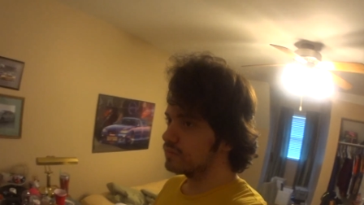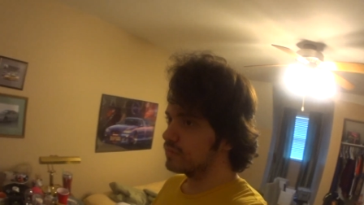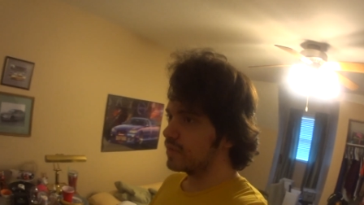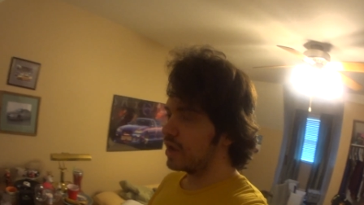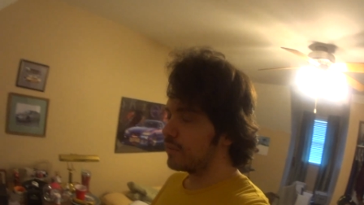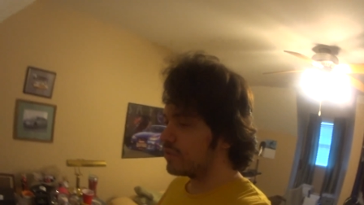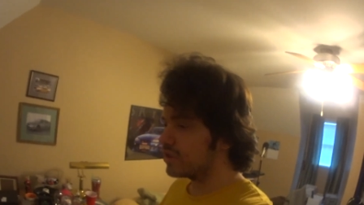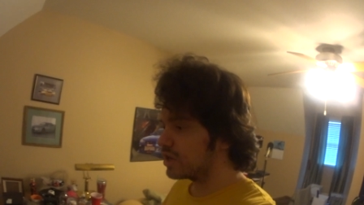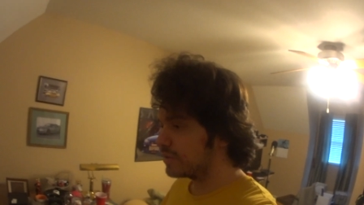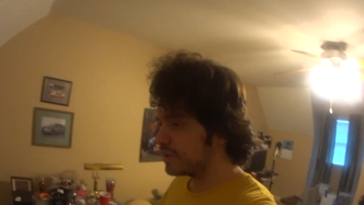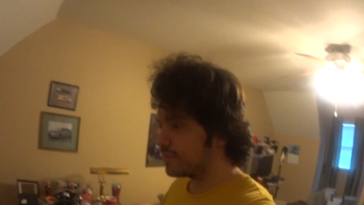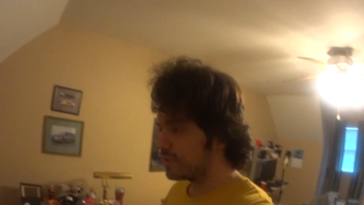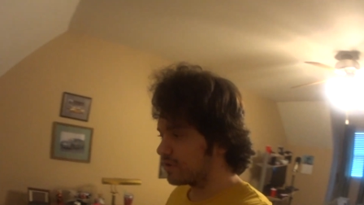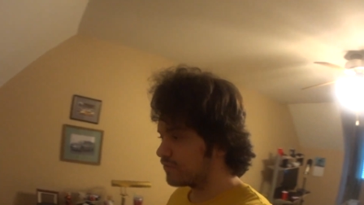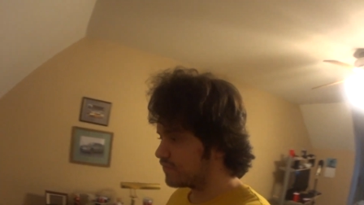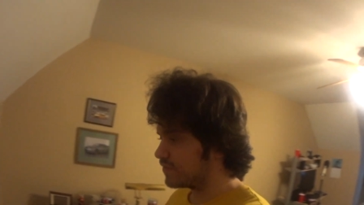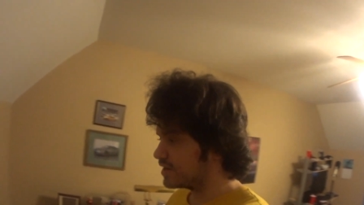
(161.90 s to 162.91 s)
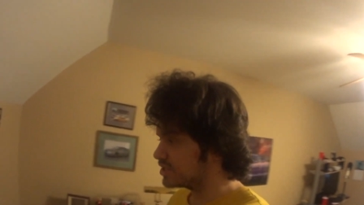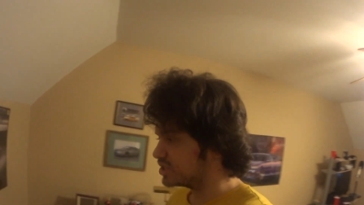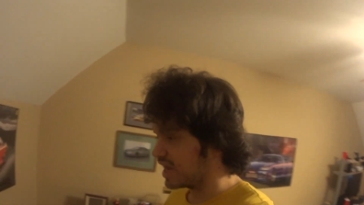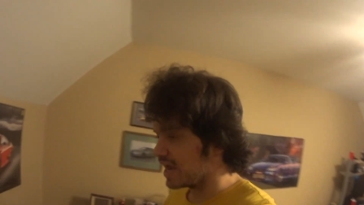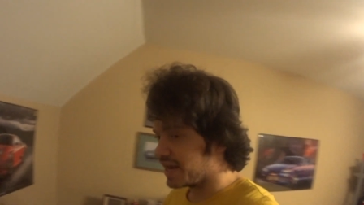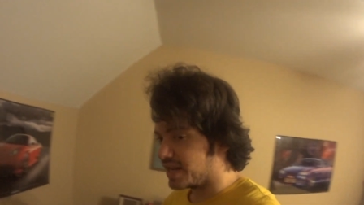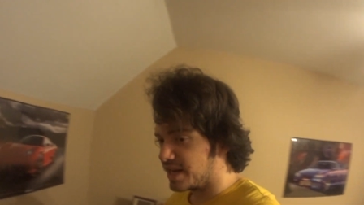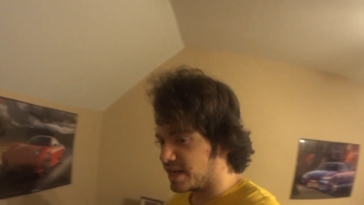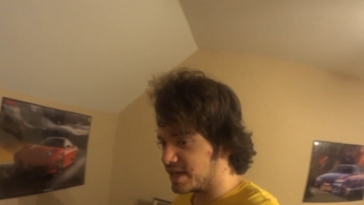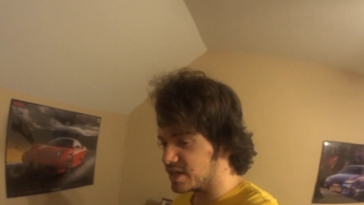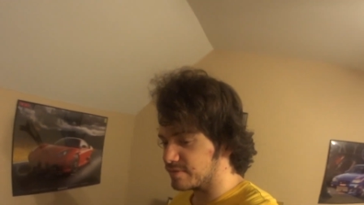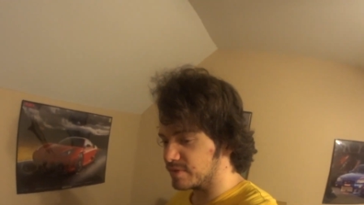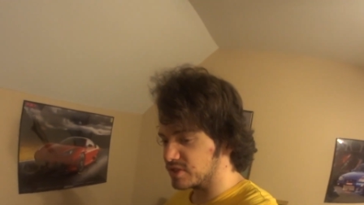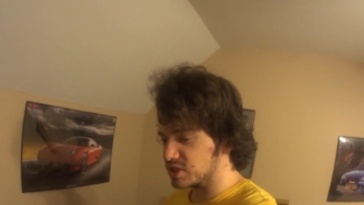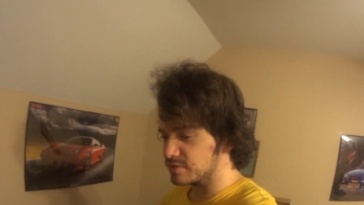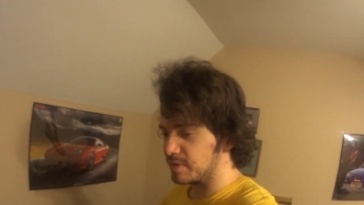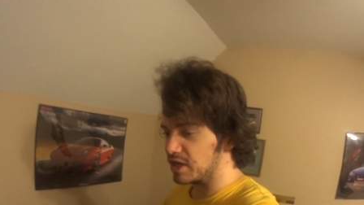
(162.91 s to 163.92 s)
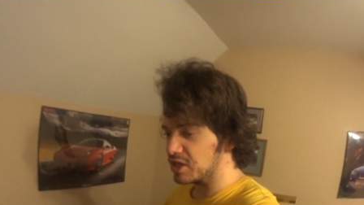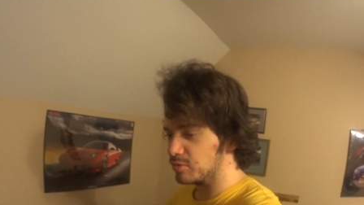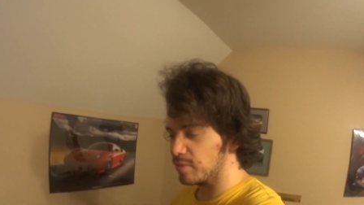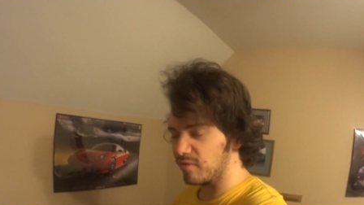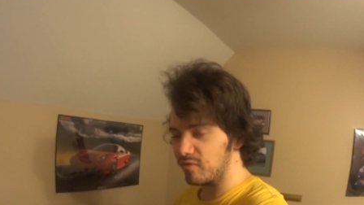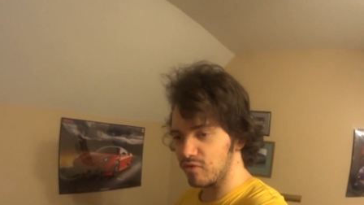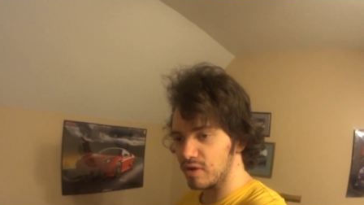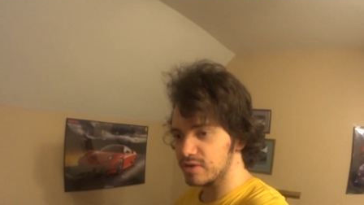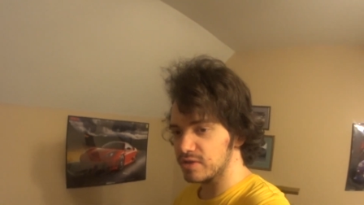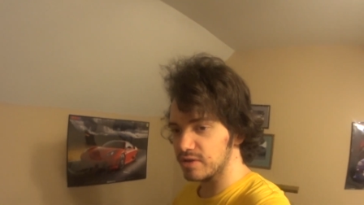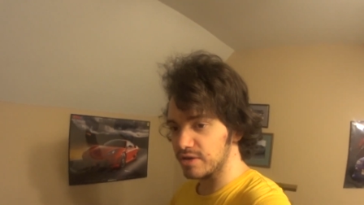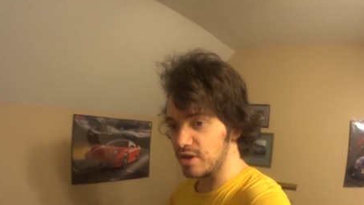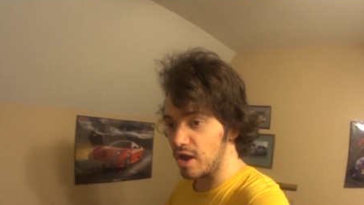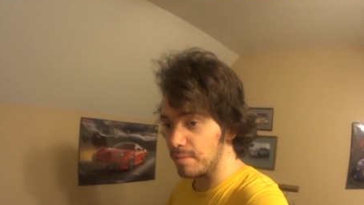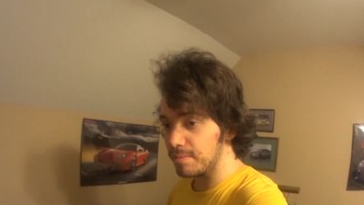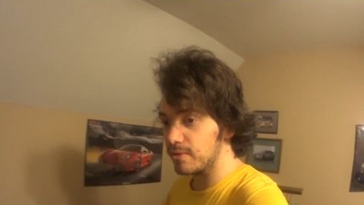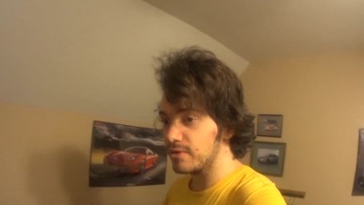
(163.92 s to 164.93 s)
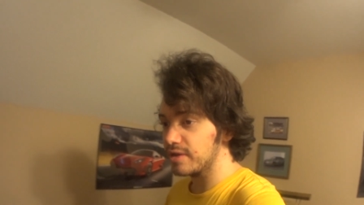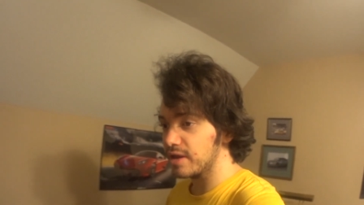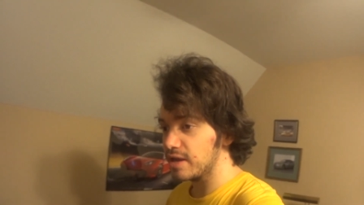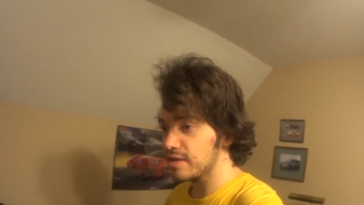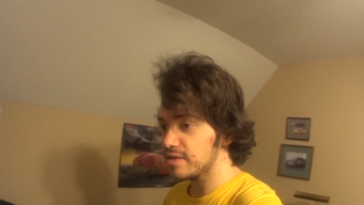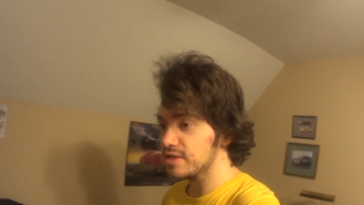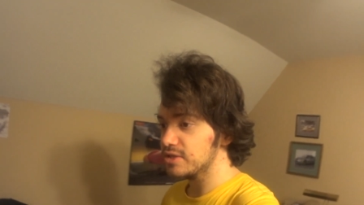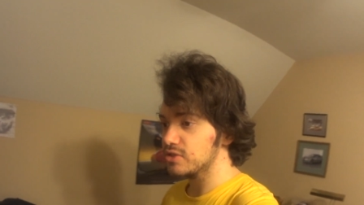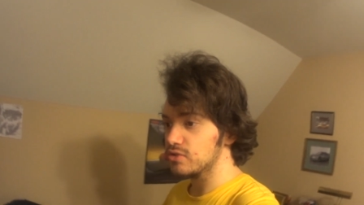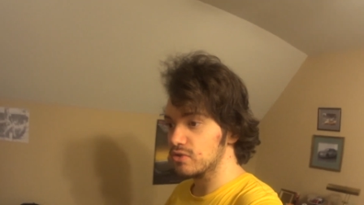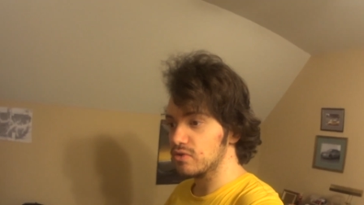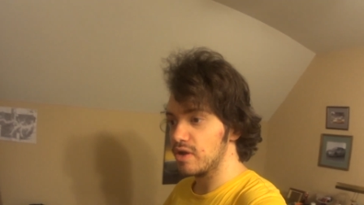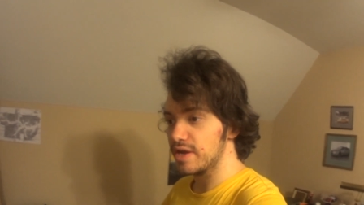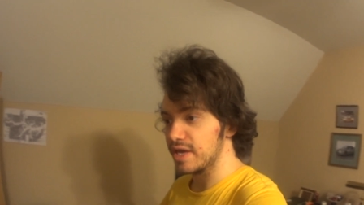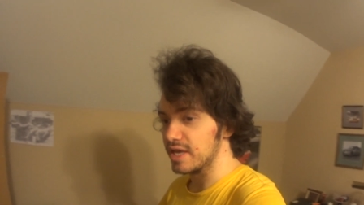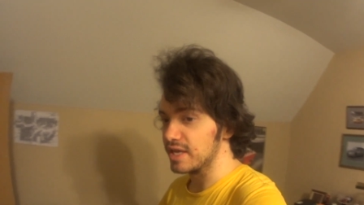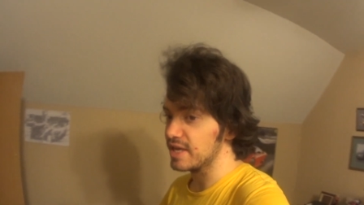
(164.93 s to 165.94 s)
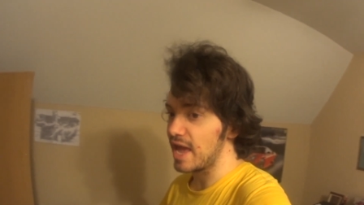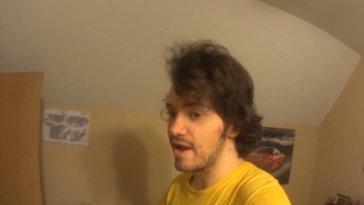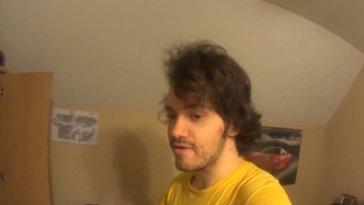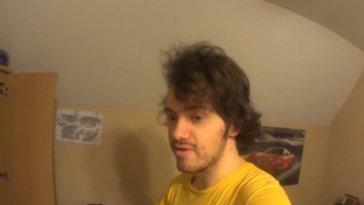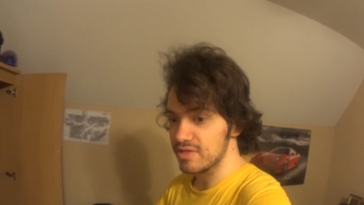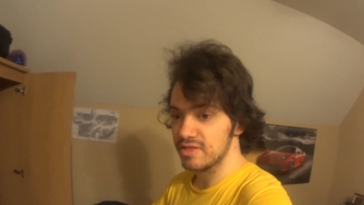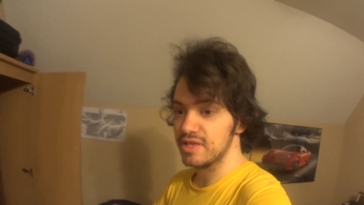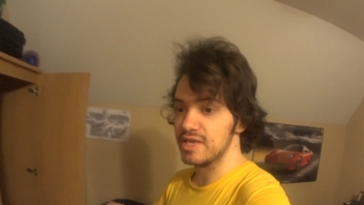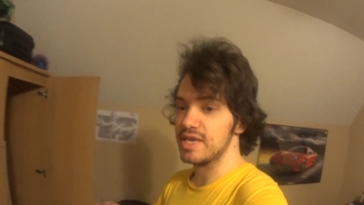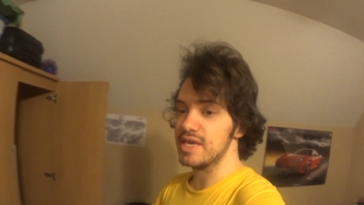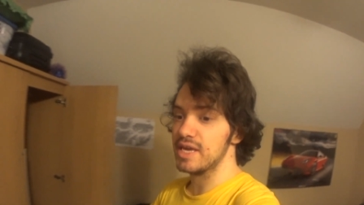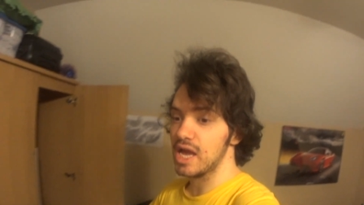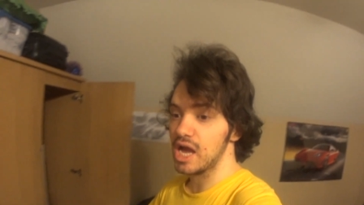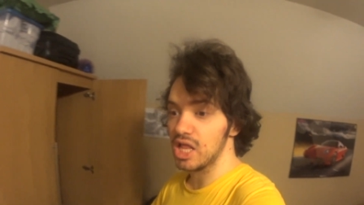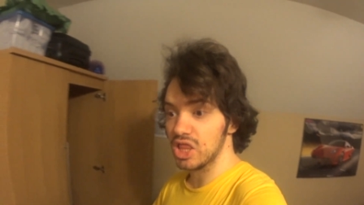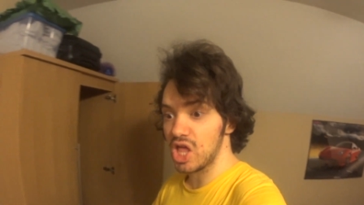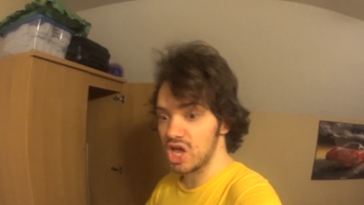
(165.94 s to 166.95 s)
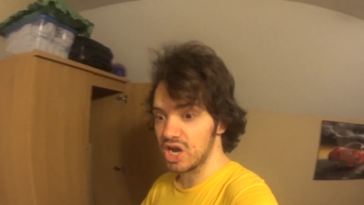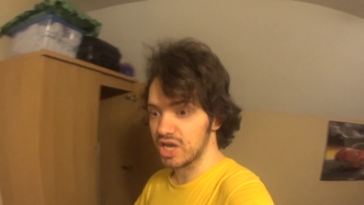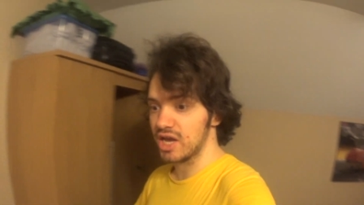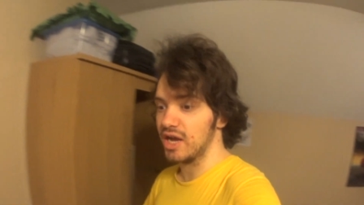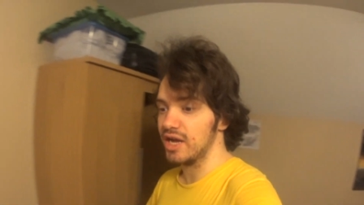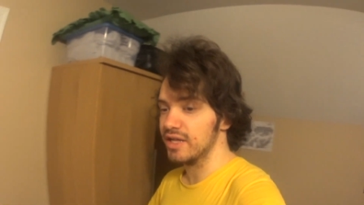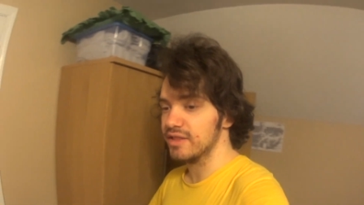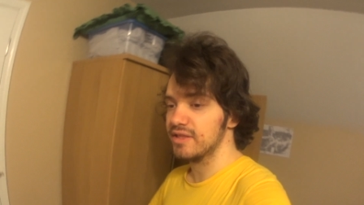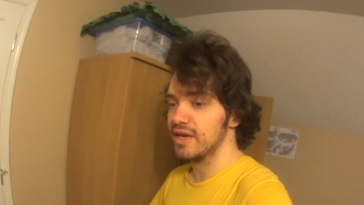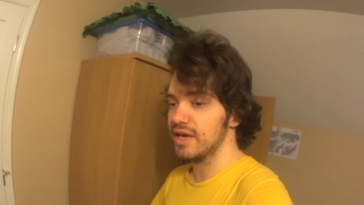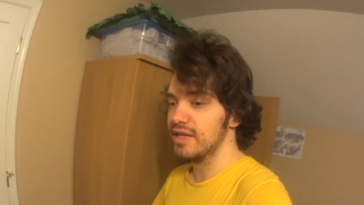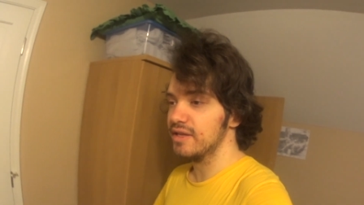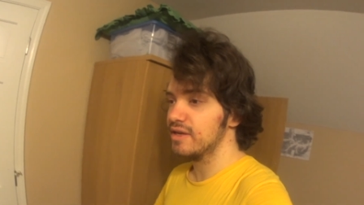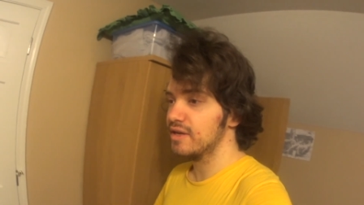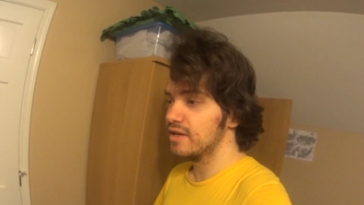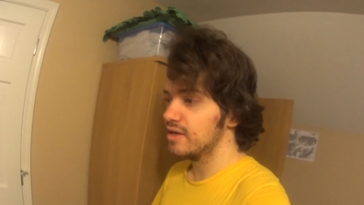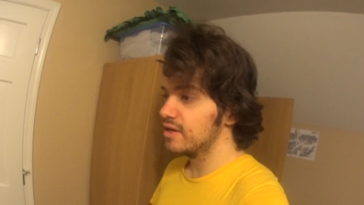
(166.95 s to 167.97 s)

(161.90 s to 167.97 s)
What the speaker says: I wanted to be able to finish editing as much as possible before I started uploading anything, just so I could guarantee a lot of content.